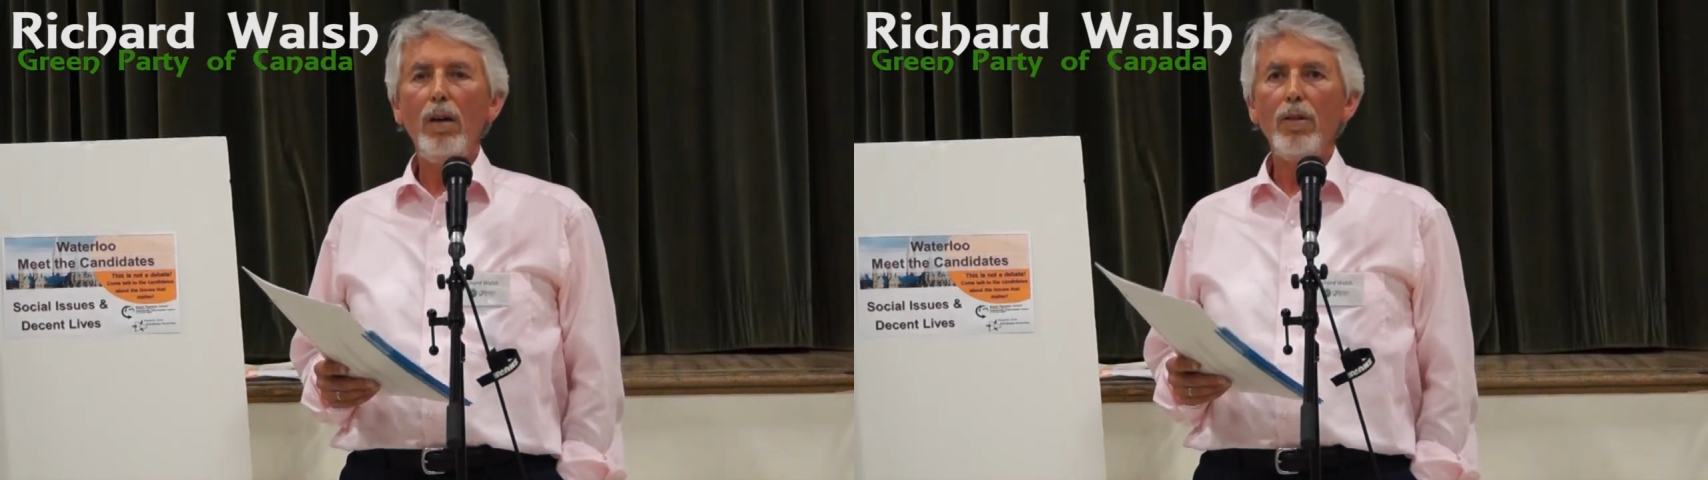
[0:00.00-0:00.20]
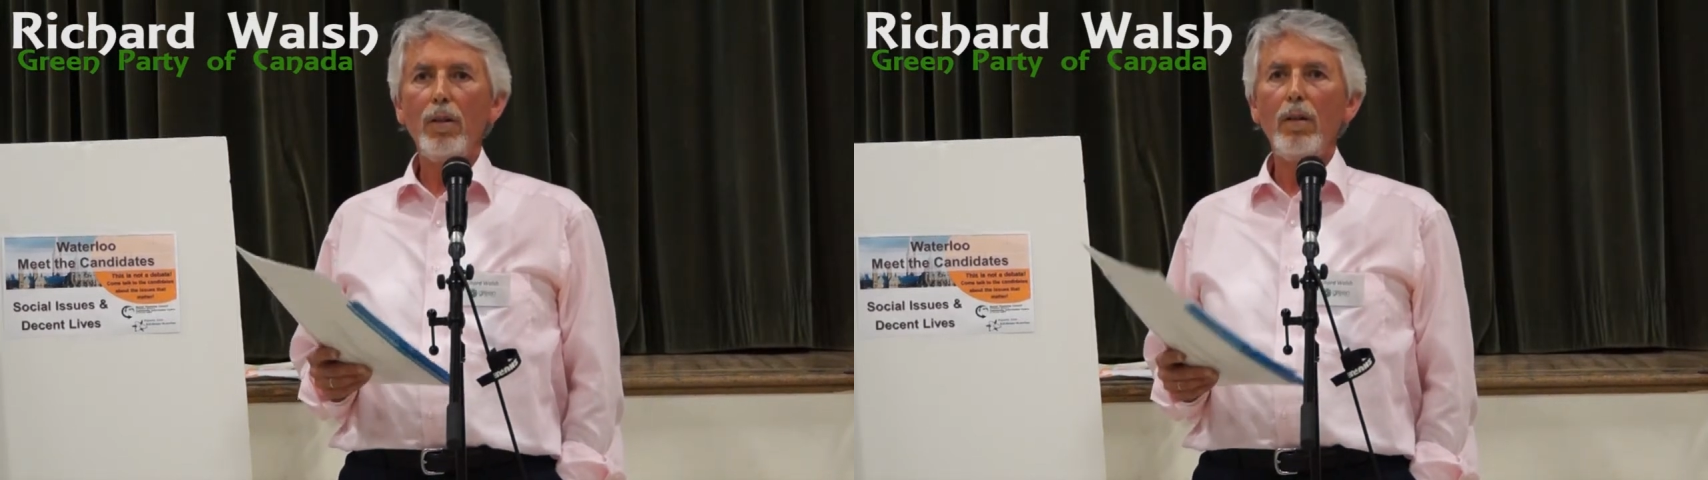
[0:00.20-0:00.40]

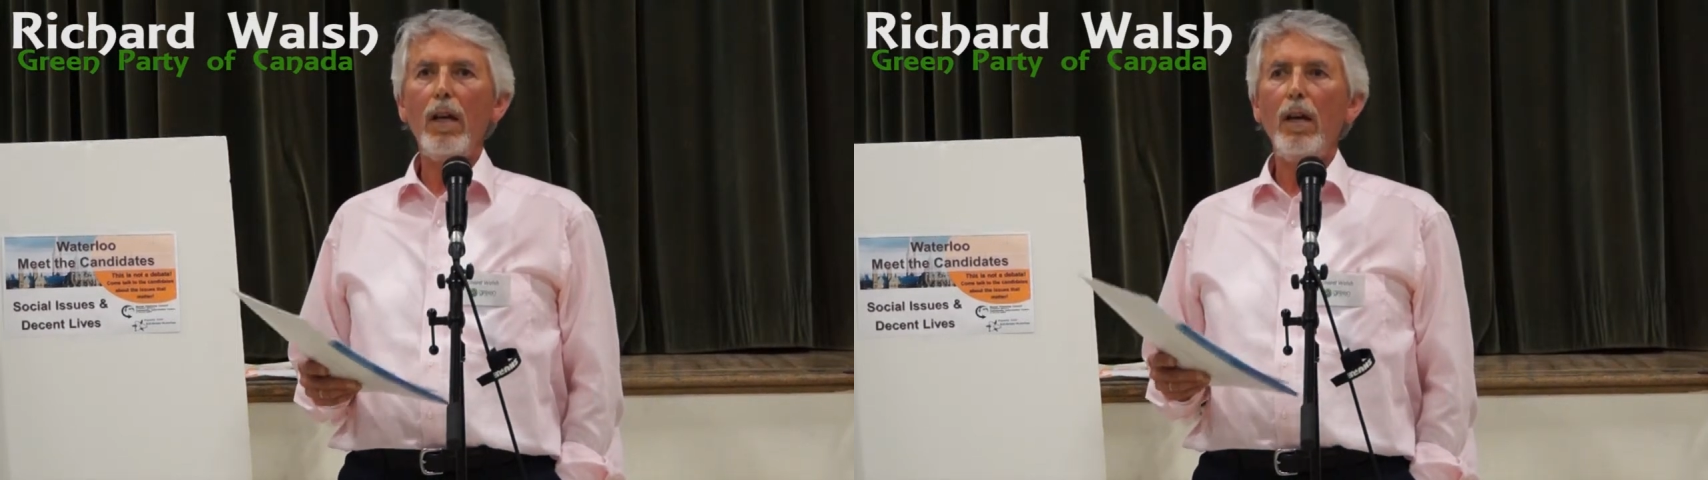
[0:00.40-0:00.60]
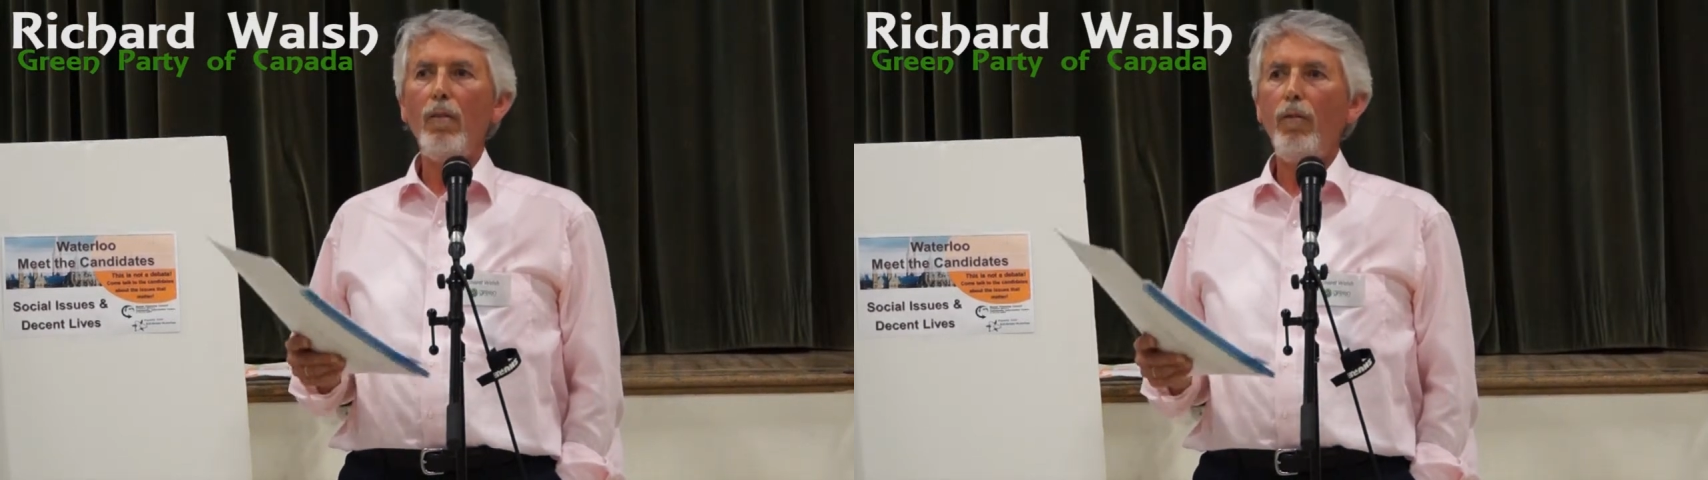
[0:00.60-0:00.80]
so that
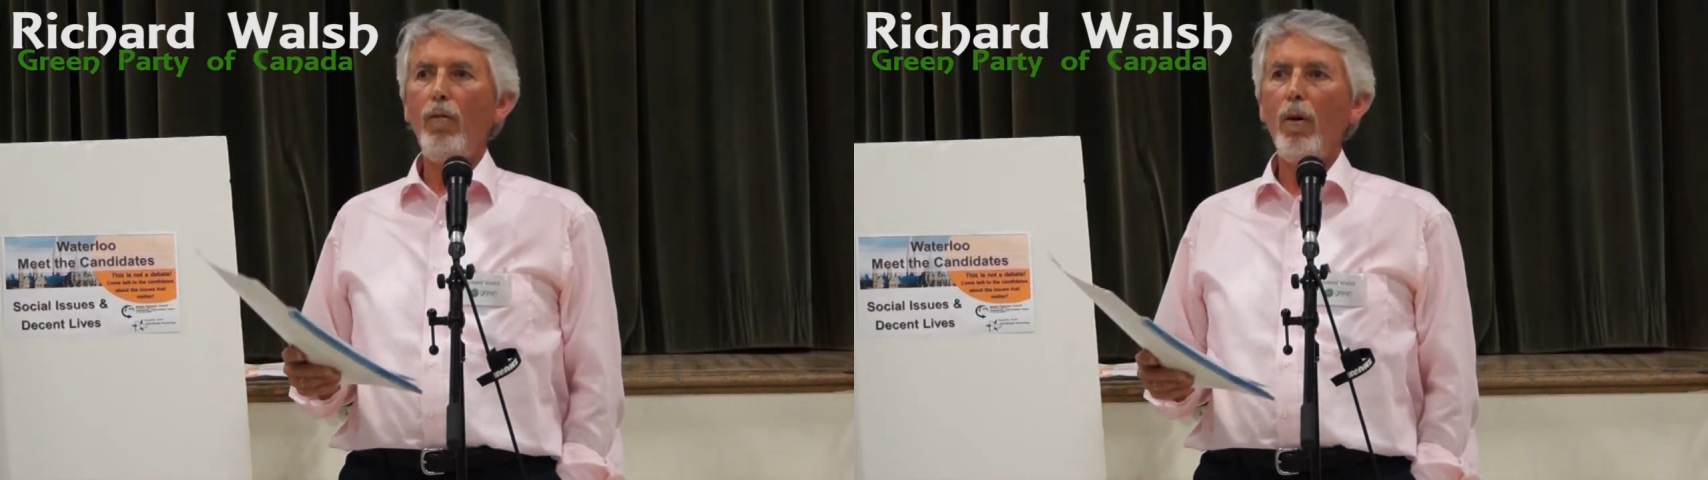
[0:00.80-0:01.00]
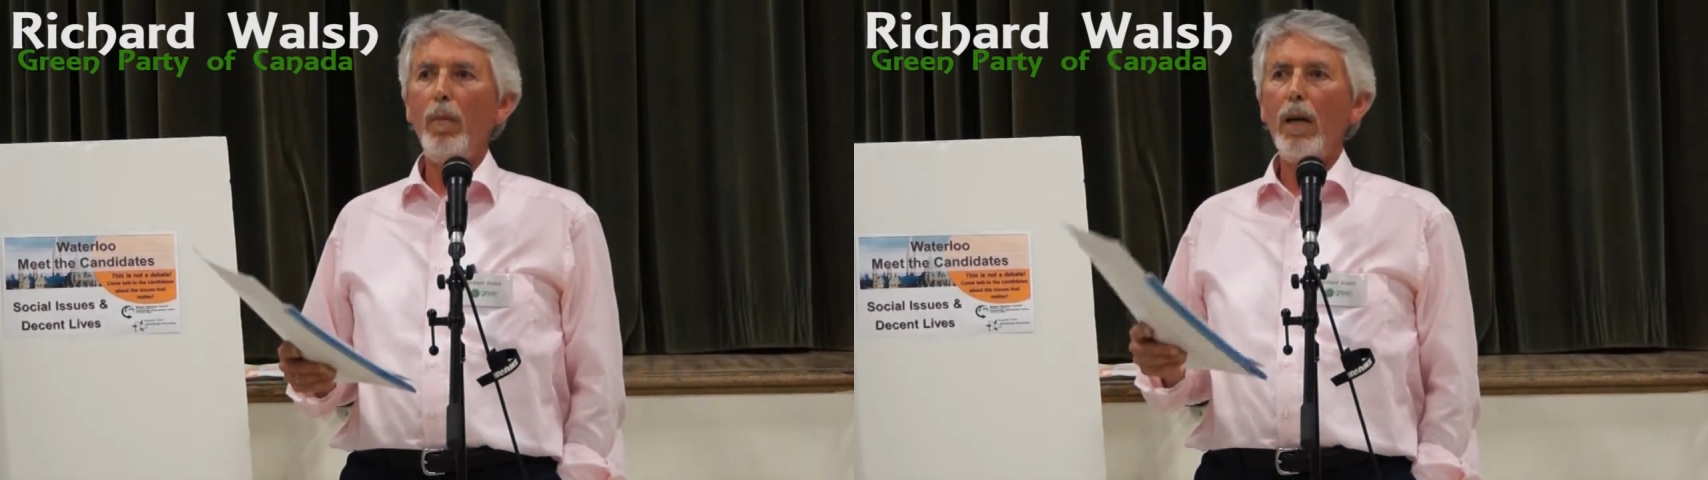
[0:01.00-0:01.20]
they
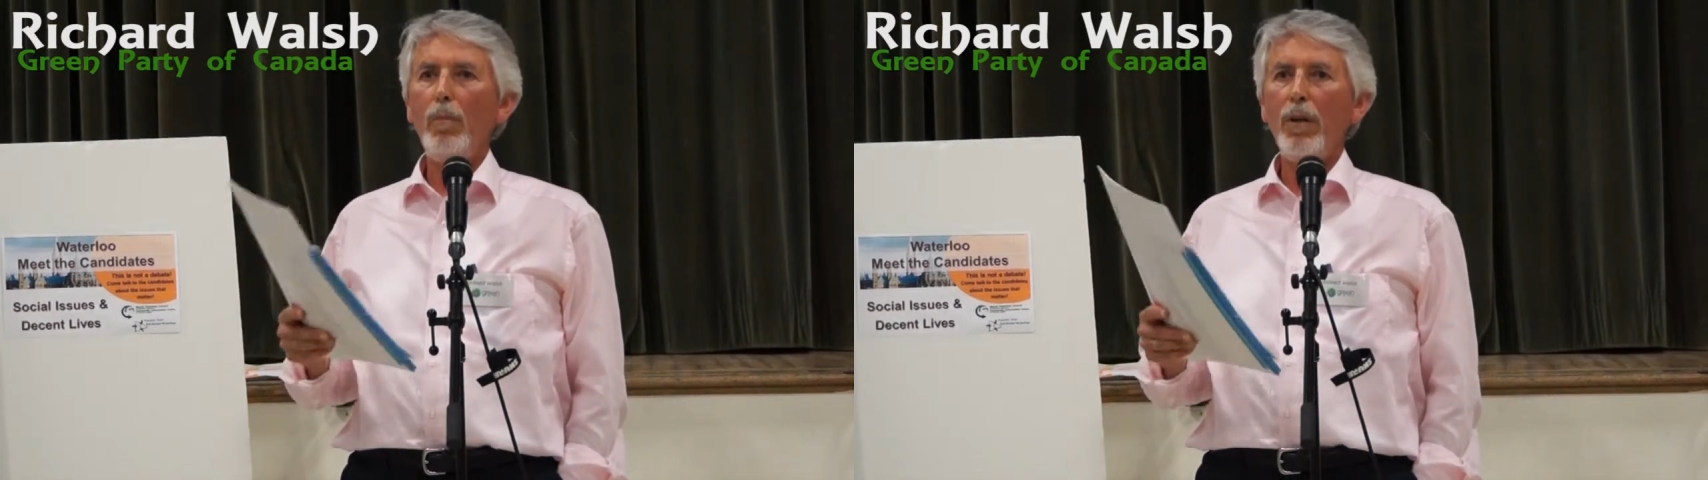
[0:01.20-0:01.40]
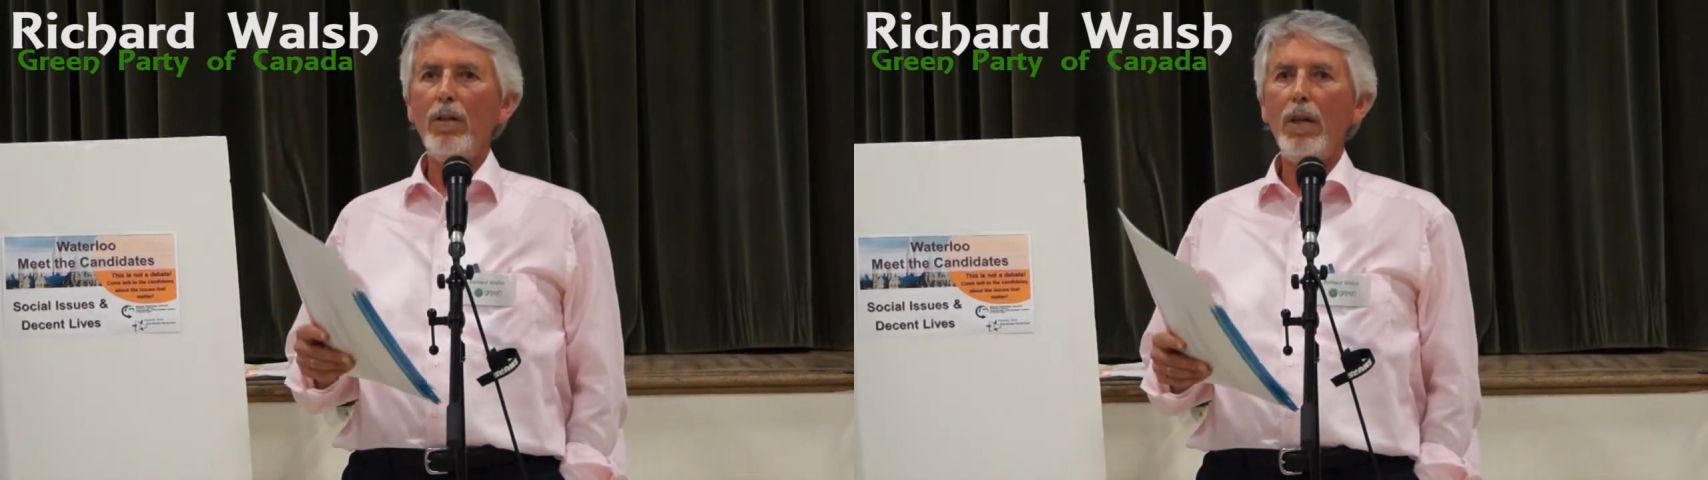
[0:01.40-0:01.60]
inform
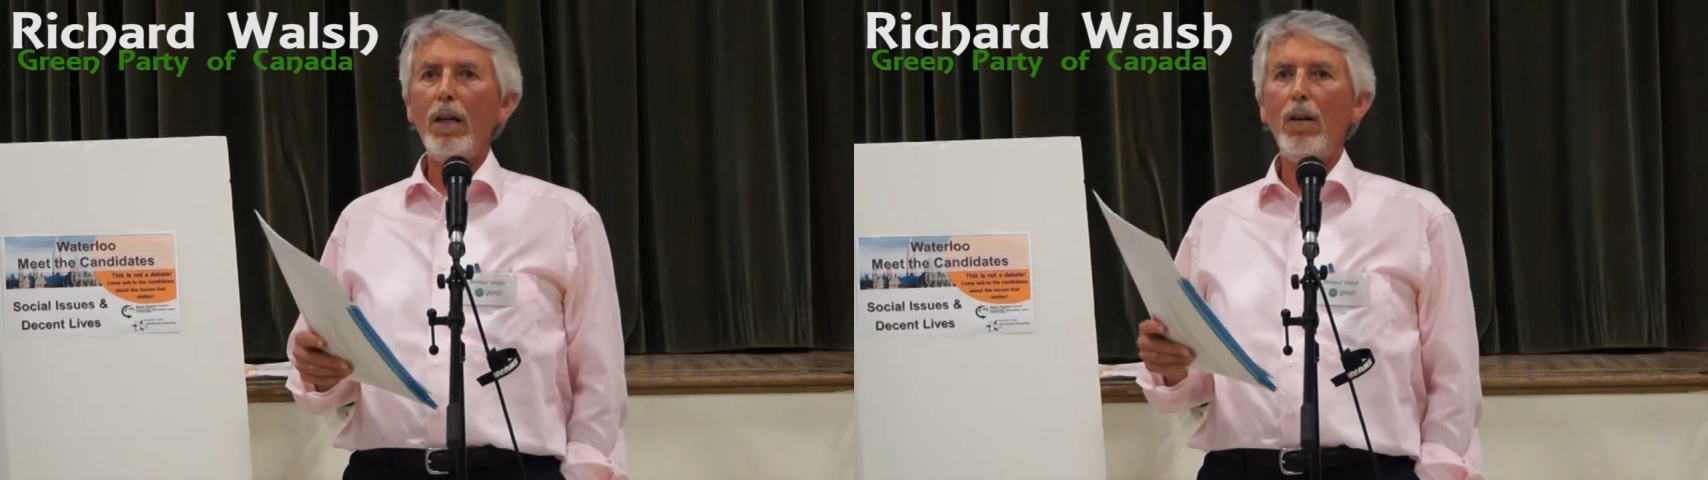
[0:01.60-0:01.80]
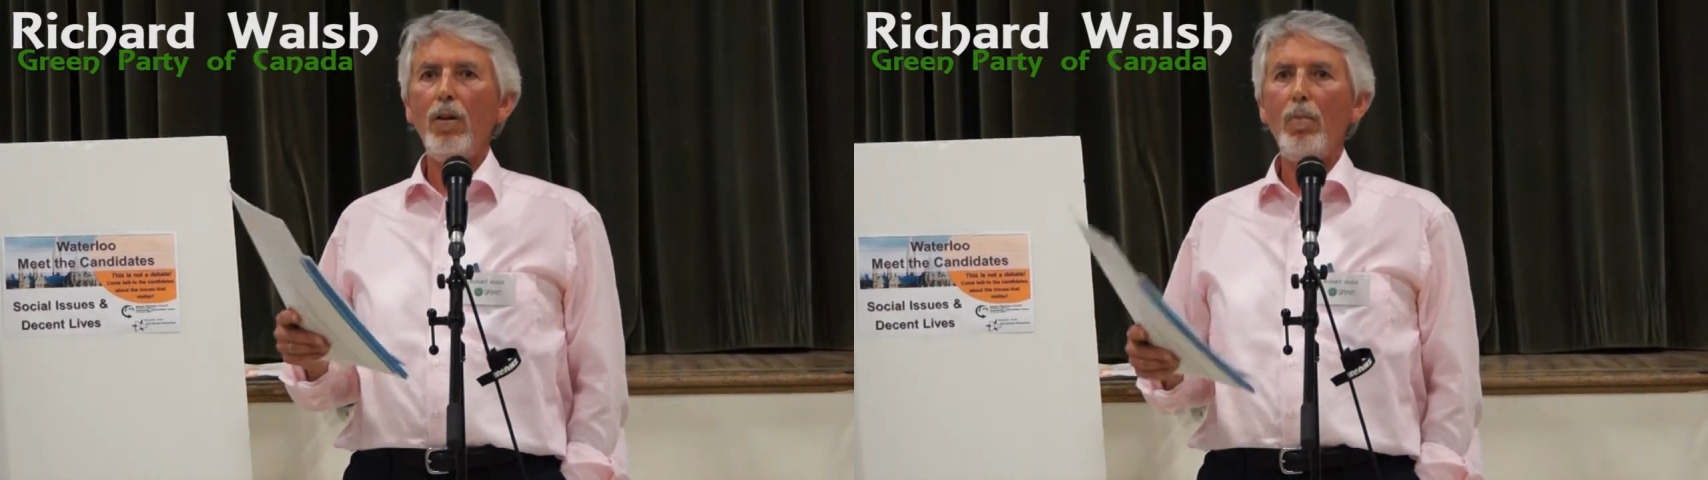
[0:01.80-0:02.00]
any
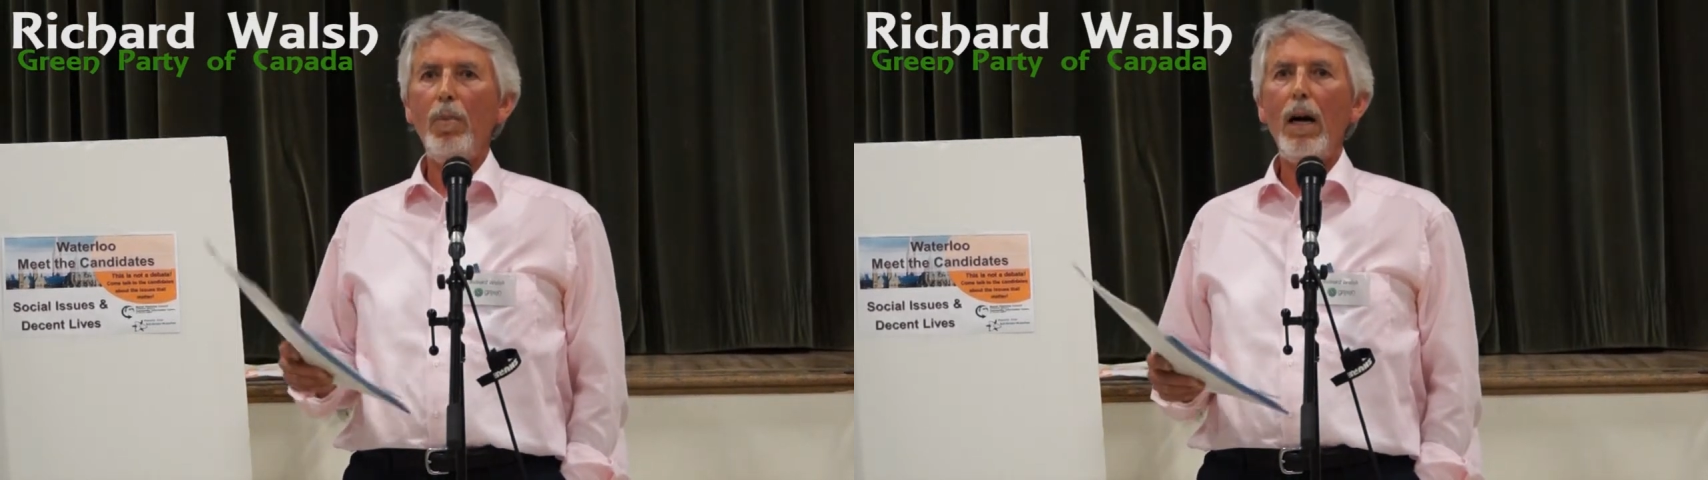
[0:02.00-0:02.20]
particular